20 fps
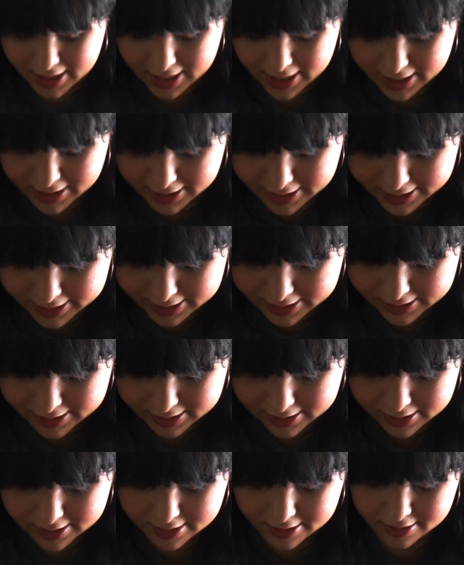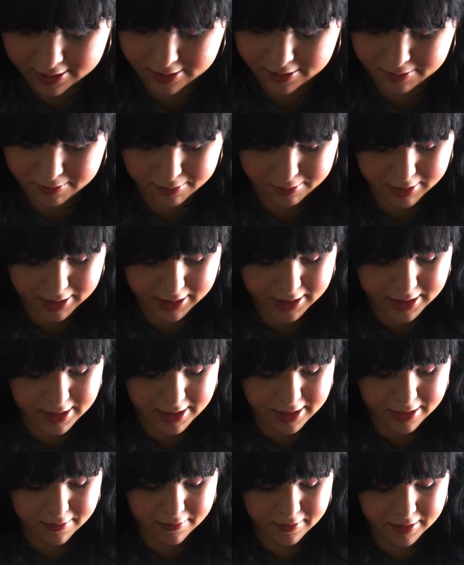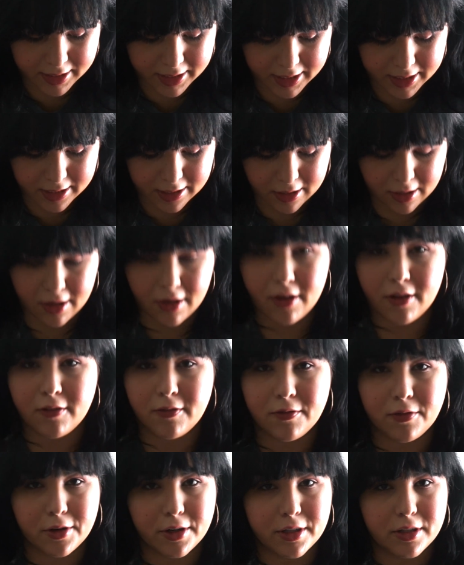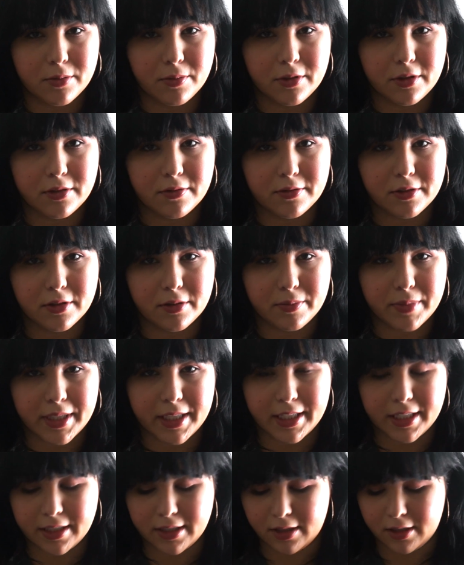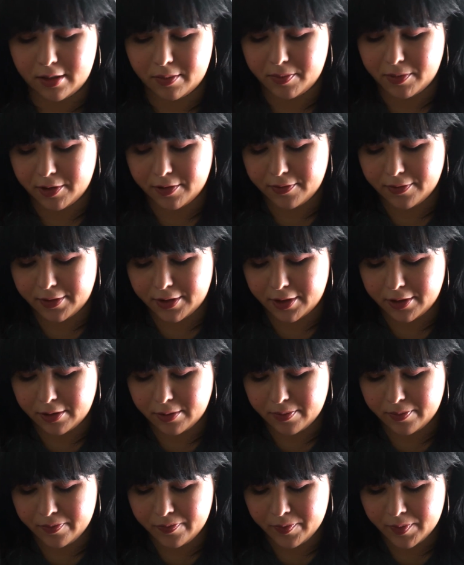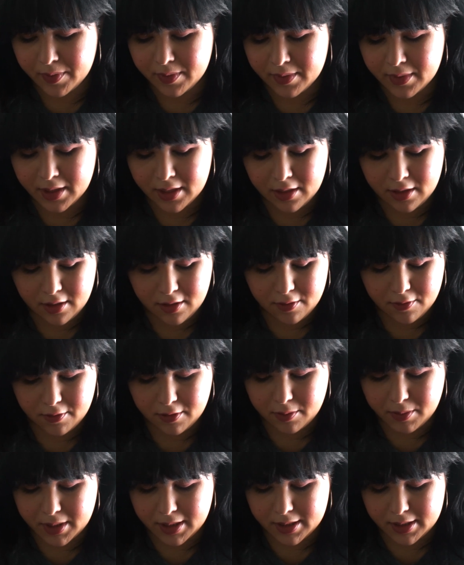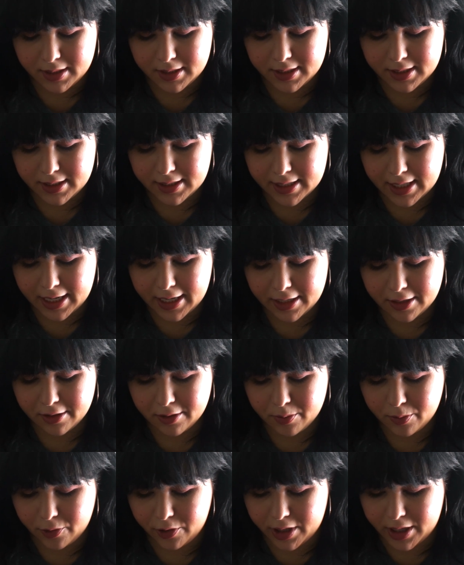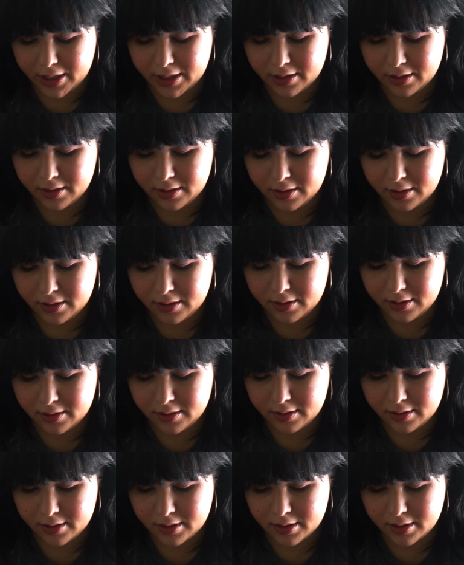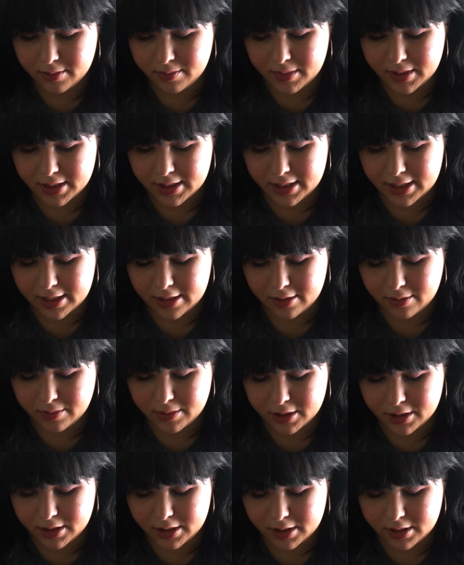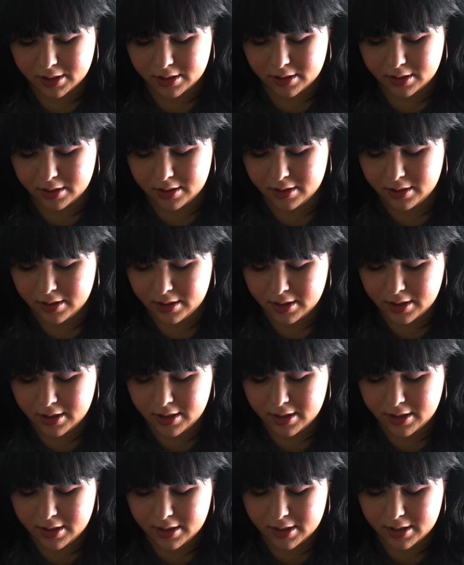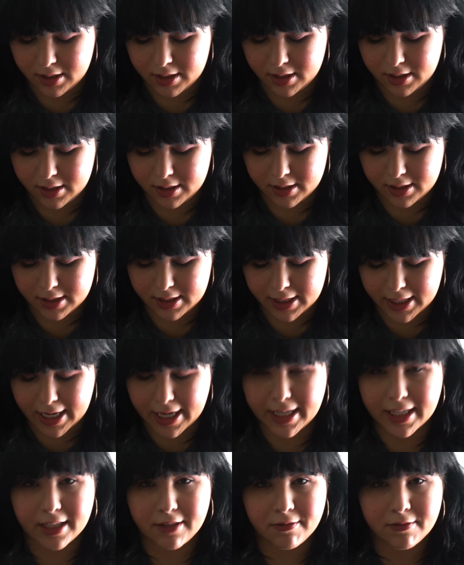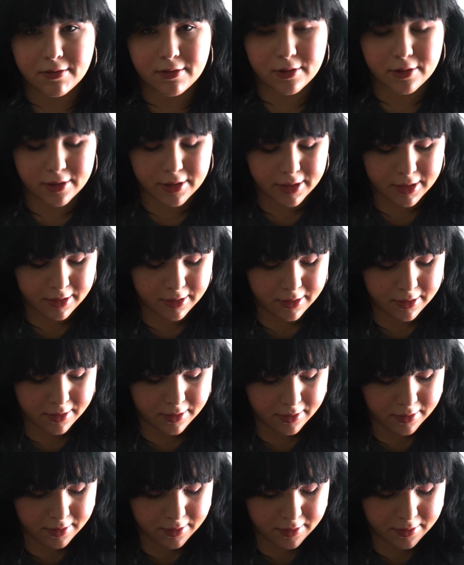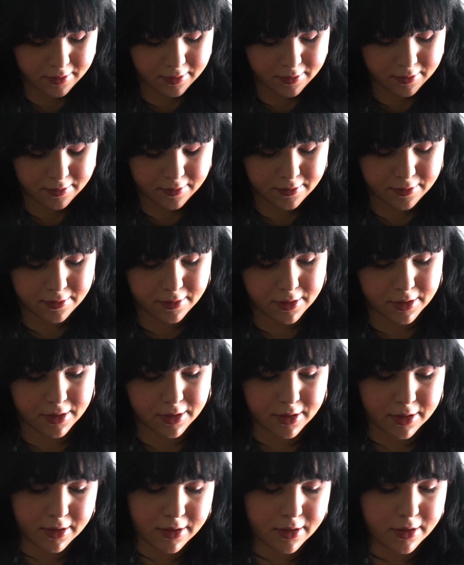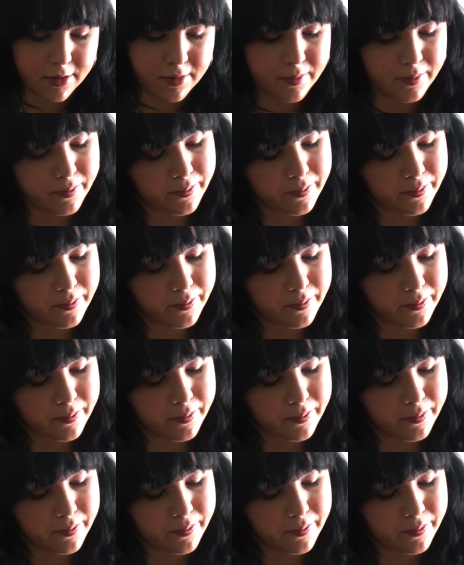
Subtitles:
And it's relatively affordable for being a perfume from a designer brand. Let me see how much it's $94 for